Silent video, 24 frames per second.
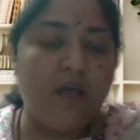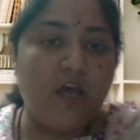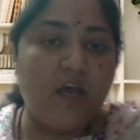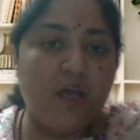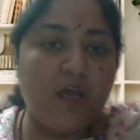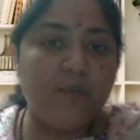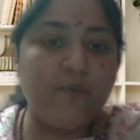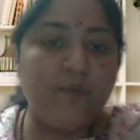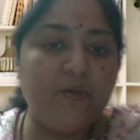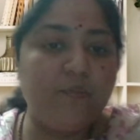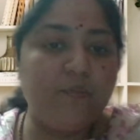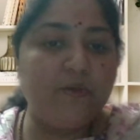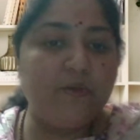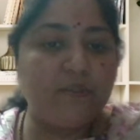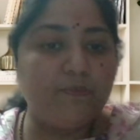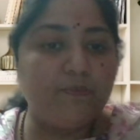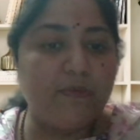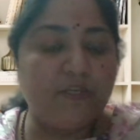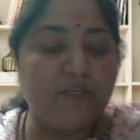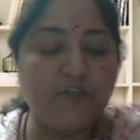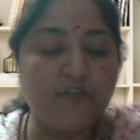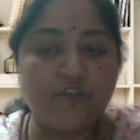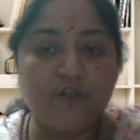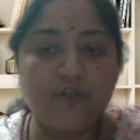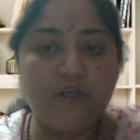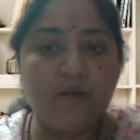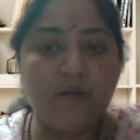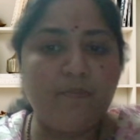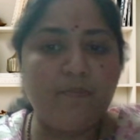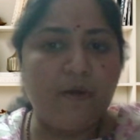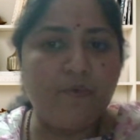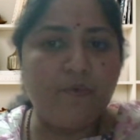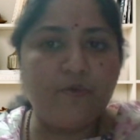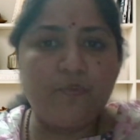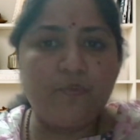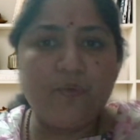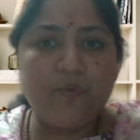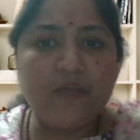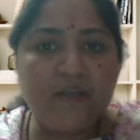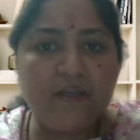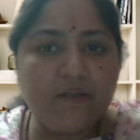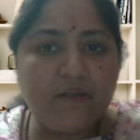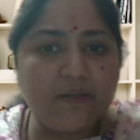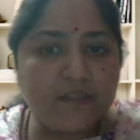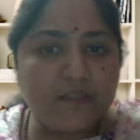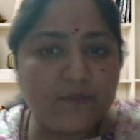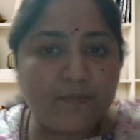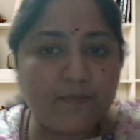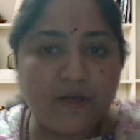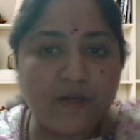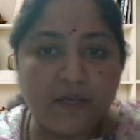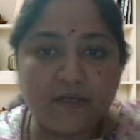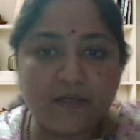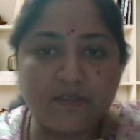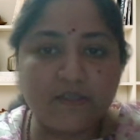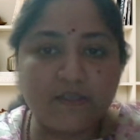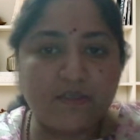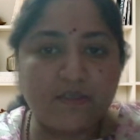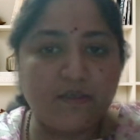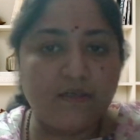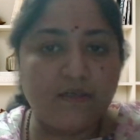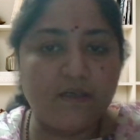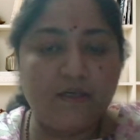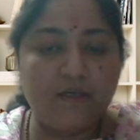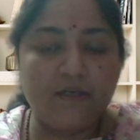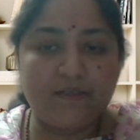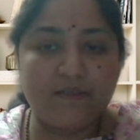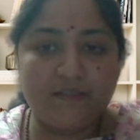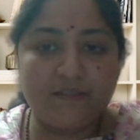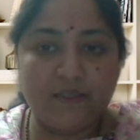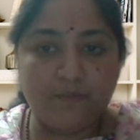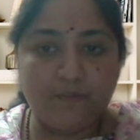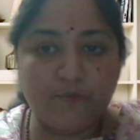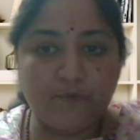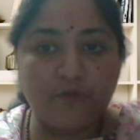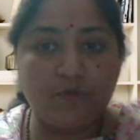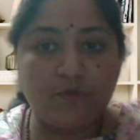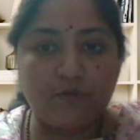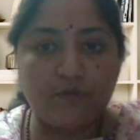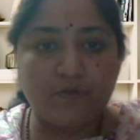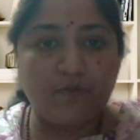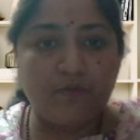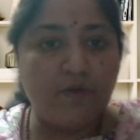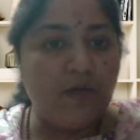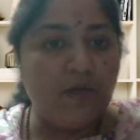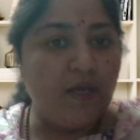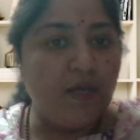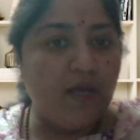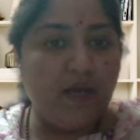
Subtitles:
Amin was mentioning about various practical tips or so,